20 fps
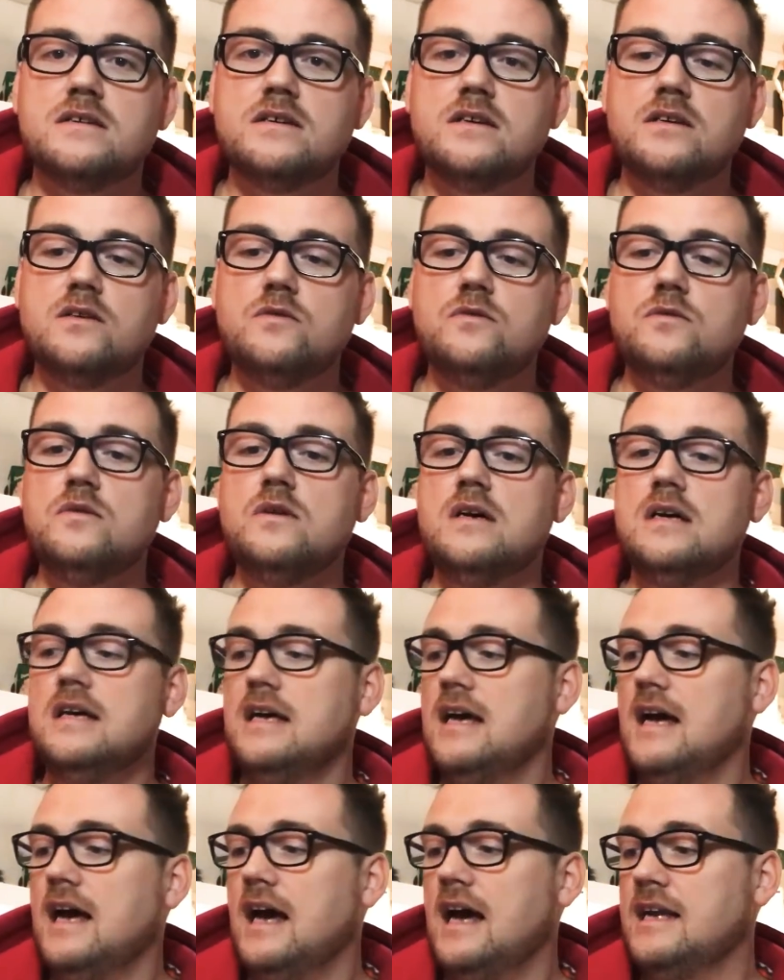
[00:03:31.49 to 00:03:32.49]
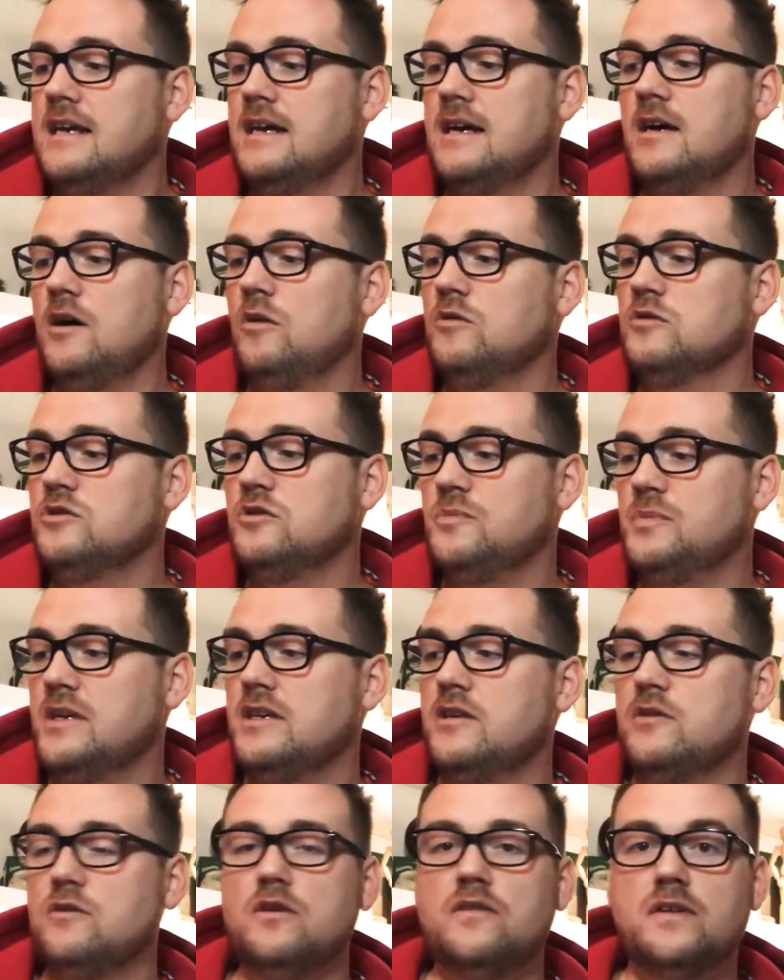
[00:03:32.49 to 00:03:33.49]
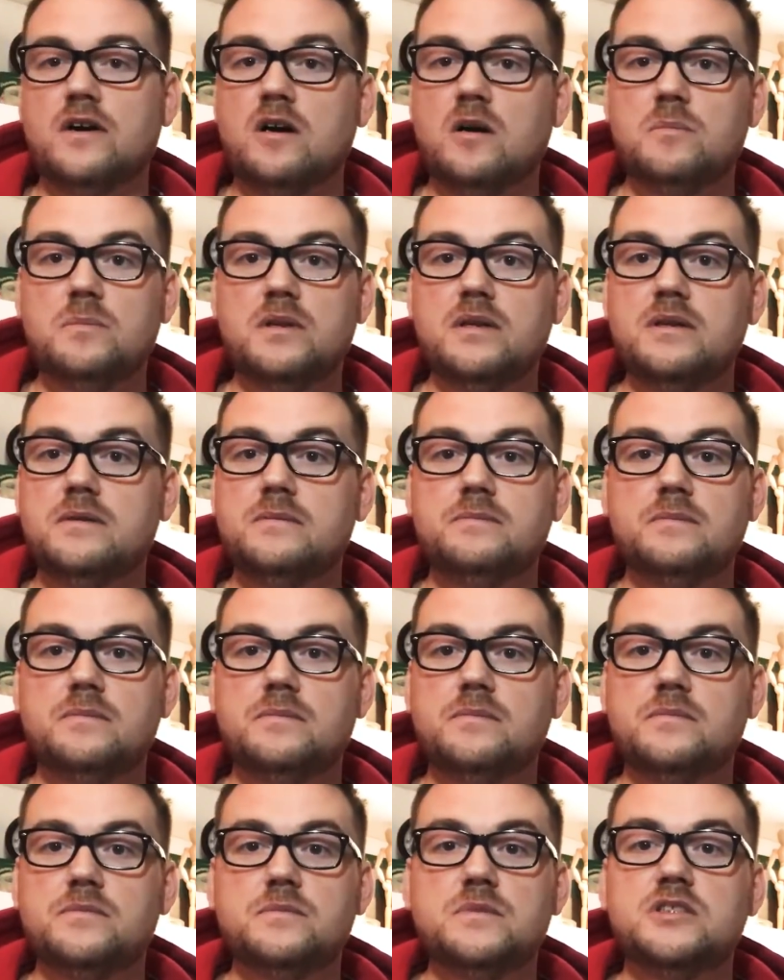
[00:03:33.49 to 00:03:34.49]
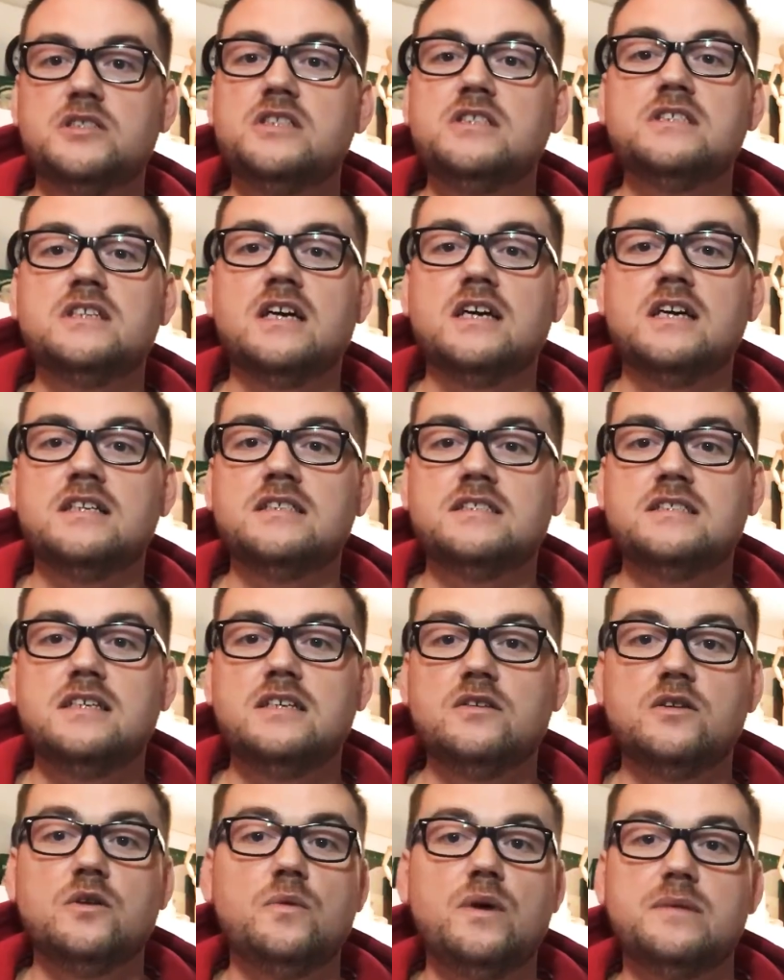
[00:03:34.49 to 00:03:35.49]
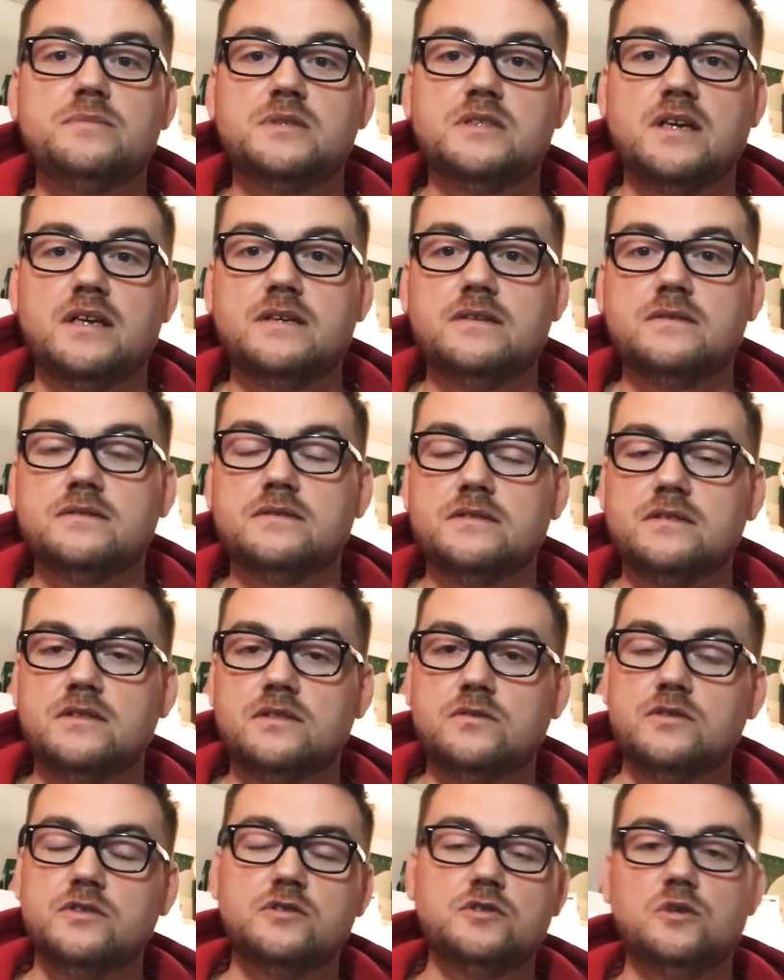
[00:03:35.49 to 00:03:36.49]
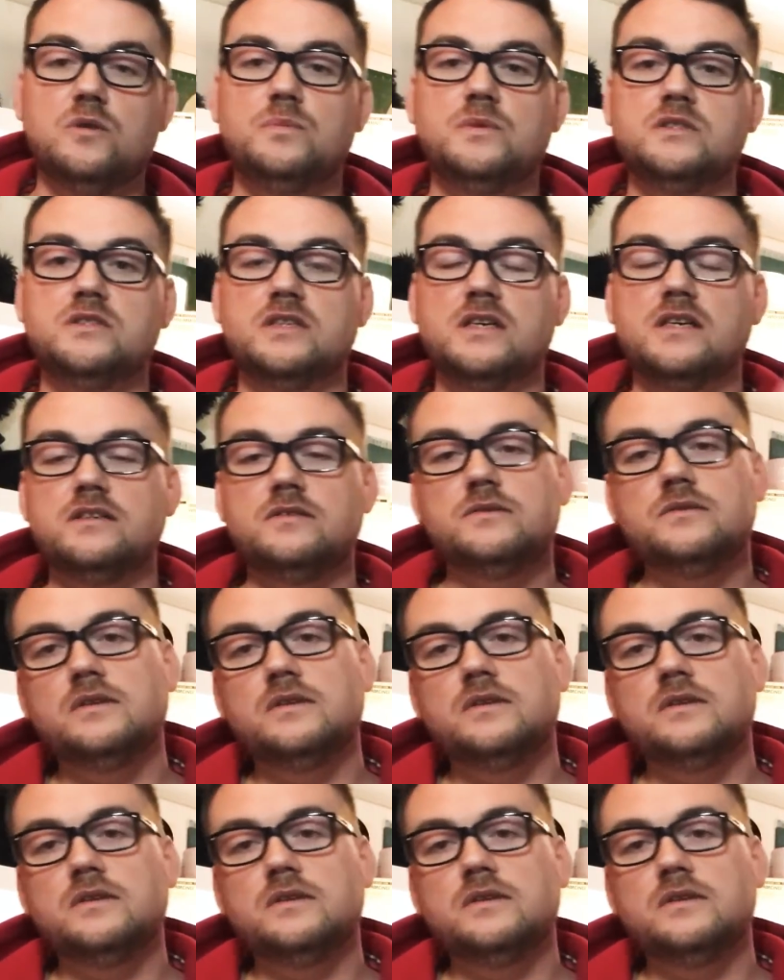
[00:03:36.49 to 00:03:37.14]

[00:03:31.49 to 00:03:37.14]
You know, and I also printed off a couple of machines that I had seen on a website, you know, on a shopping channel,